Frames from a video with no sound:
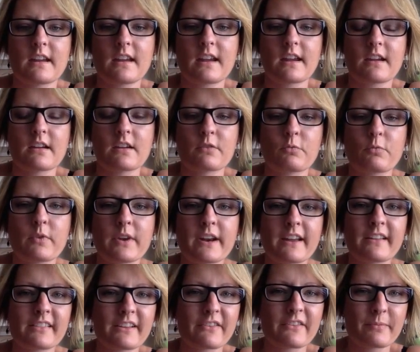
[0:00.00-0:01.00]
And what
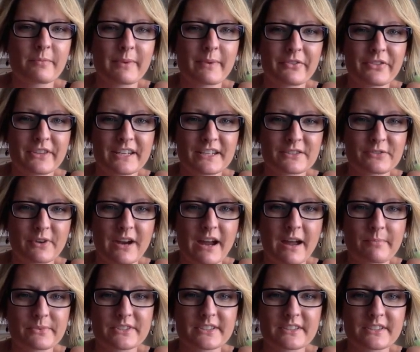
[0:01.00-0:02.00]
I love about these
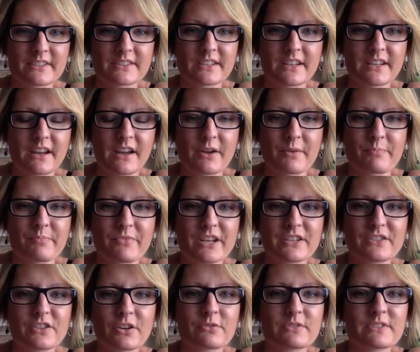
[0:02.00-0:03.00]
wraps is
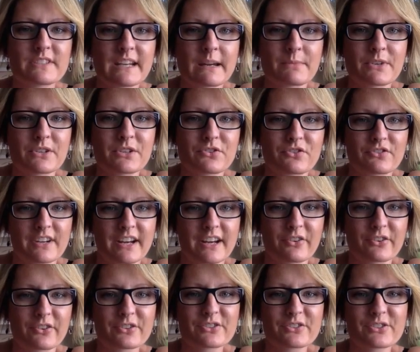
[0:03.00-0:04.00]
they don't damage your
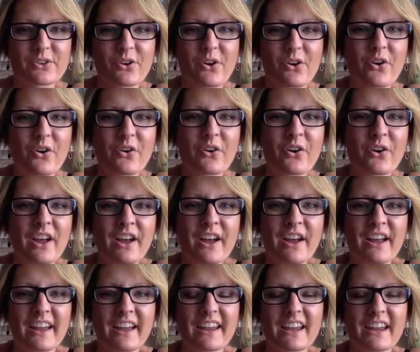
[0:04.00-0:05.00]
nails. So
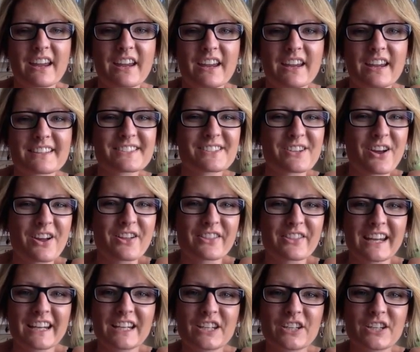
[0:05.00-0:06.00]
it's not
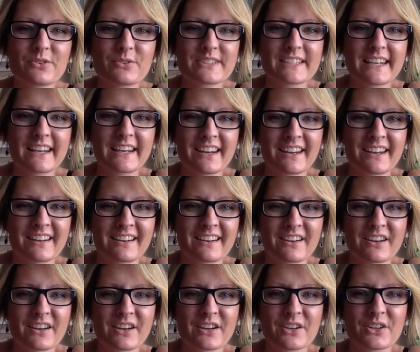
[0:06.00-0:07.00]
like
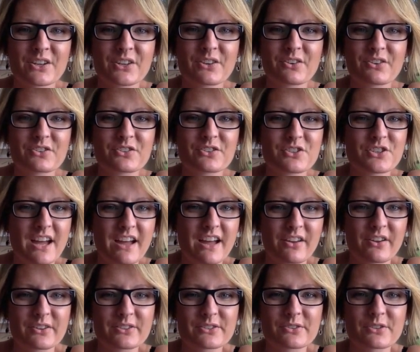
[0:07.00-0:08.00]
using your
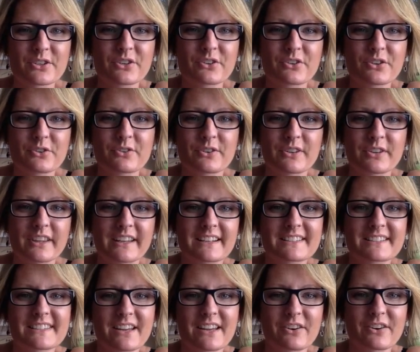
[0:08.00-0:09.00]
gels or your
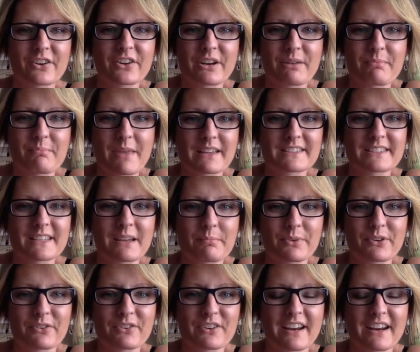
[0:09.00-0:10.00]
acrylics that are going to mess up
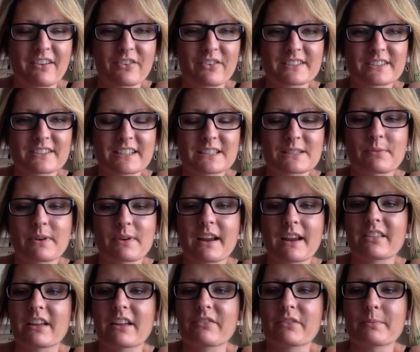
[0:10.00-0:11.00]
your nails. That's what I
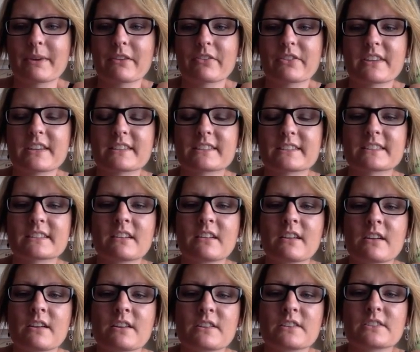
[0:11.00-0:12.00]
love about this.
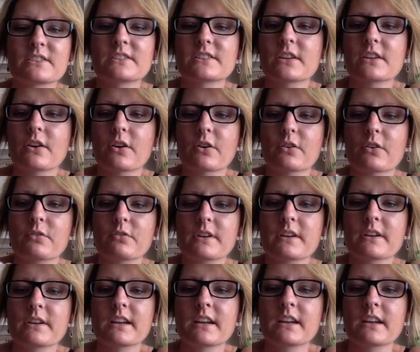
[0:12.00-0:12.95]
So